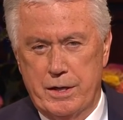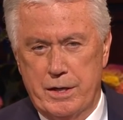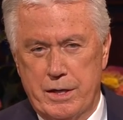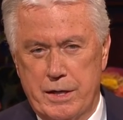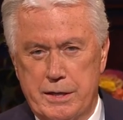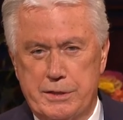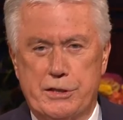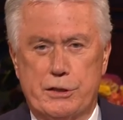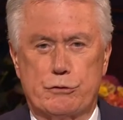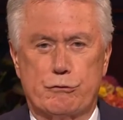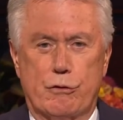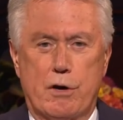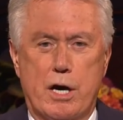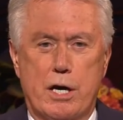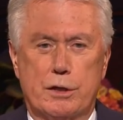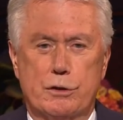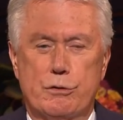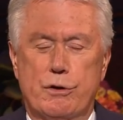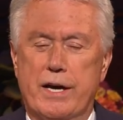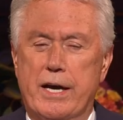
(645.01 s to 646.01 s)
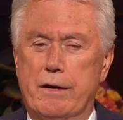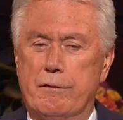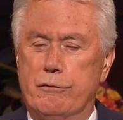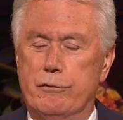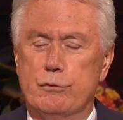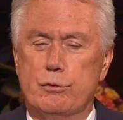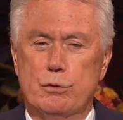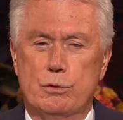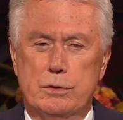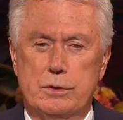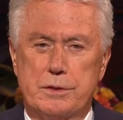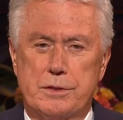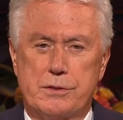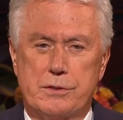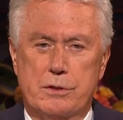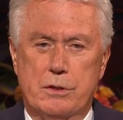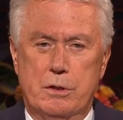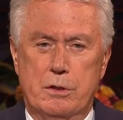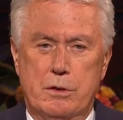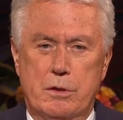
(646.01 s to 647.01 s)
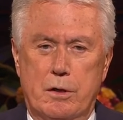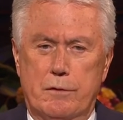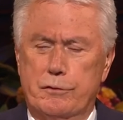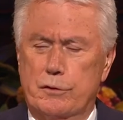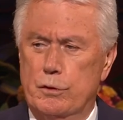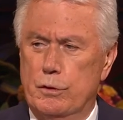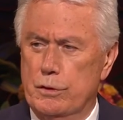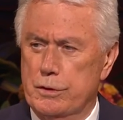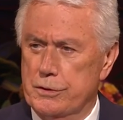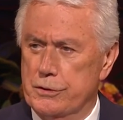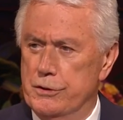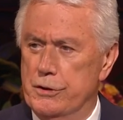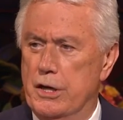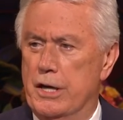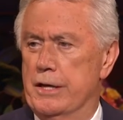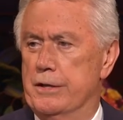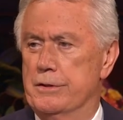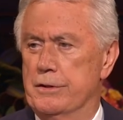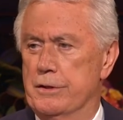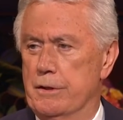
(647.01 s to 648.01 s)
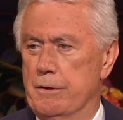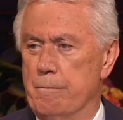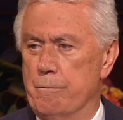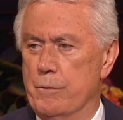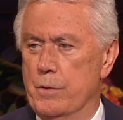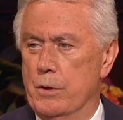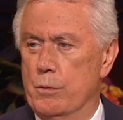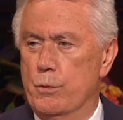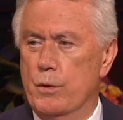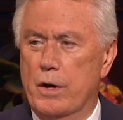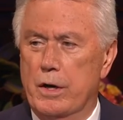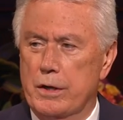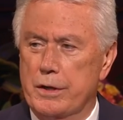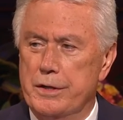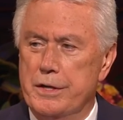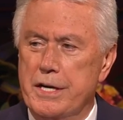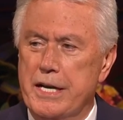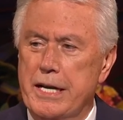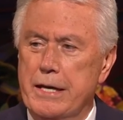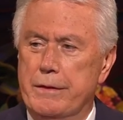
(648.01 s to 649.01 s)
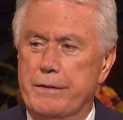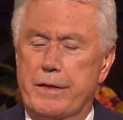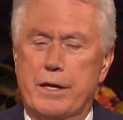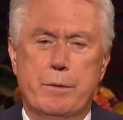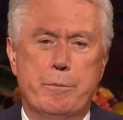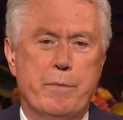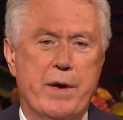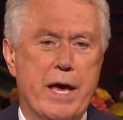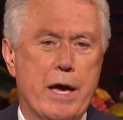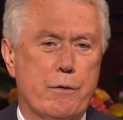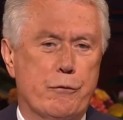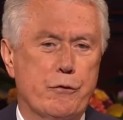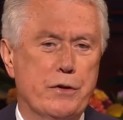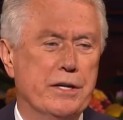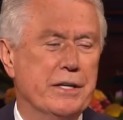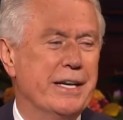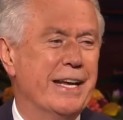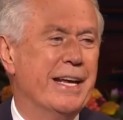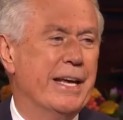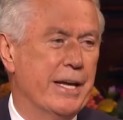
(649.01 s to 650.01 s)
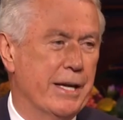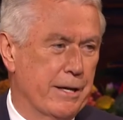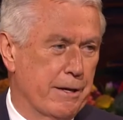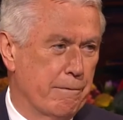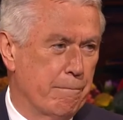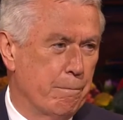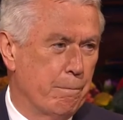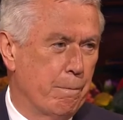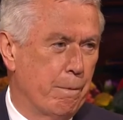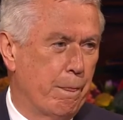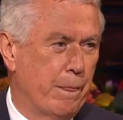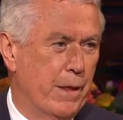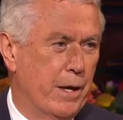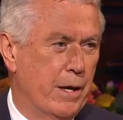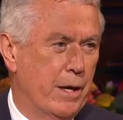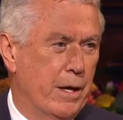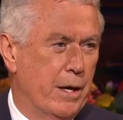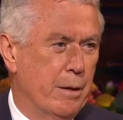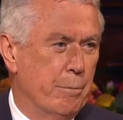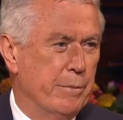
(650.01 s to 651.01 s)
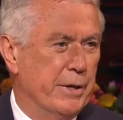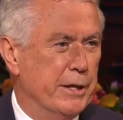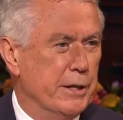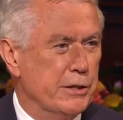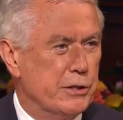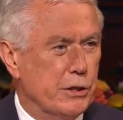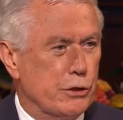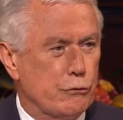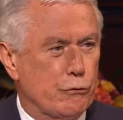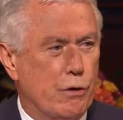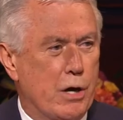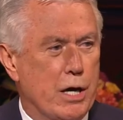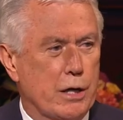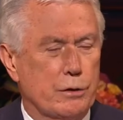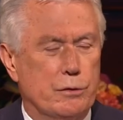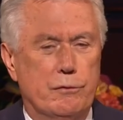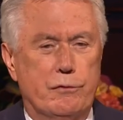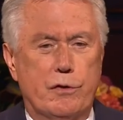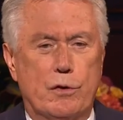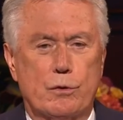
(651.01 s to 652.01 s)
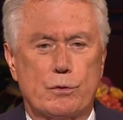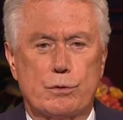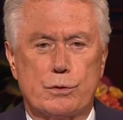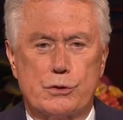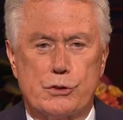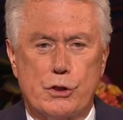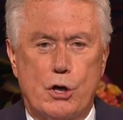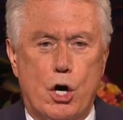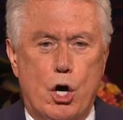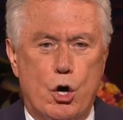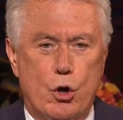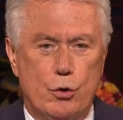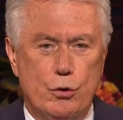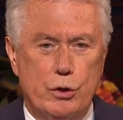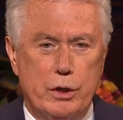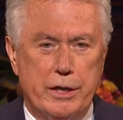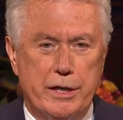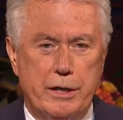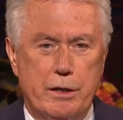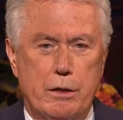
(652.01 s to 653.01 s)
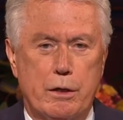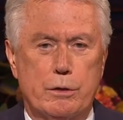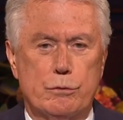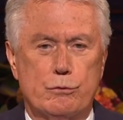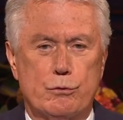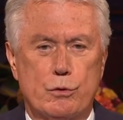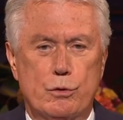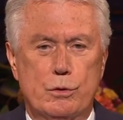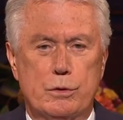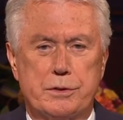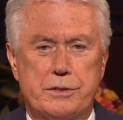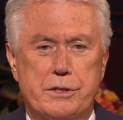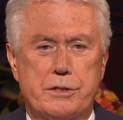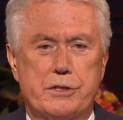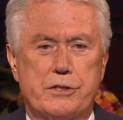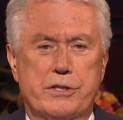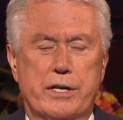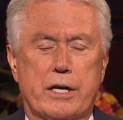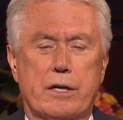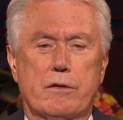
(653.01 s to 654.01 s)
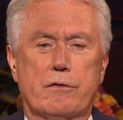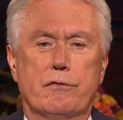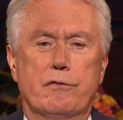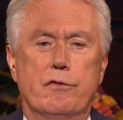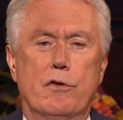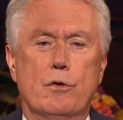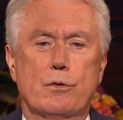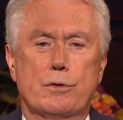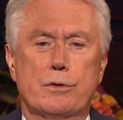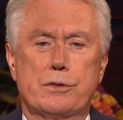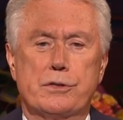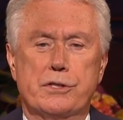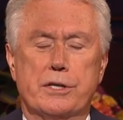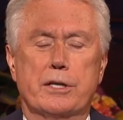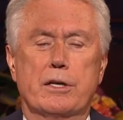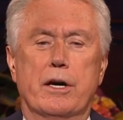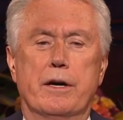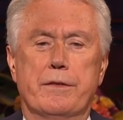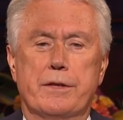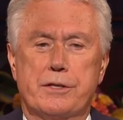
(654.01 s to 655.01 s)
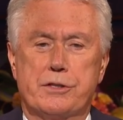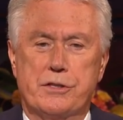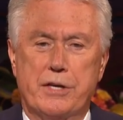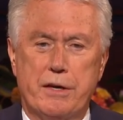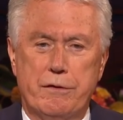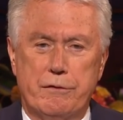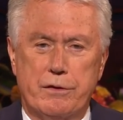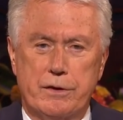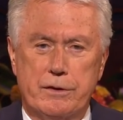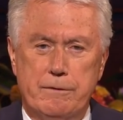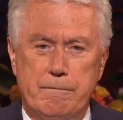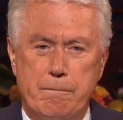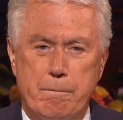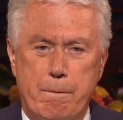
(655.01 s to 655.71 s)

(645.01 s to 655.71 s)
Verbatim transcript: Is it wrong to have rules? Of course not. We all need them every day. But is it wrong to focus only on rules instead of focusing on the Savior?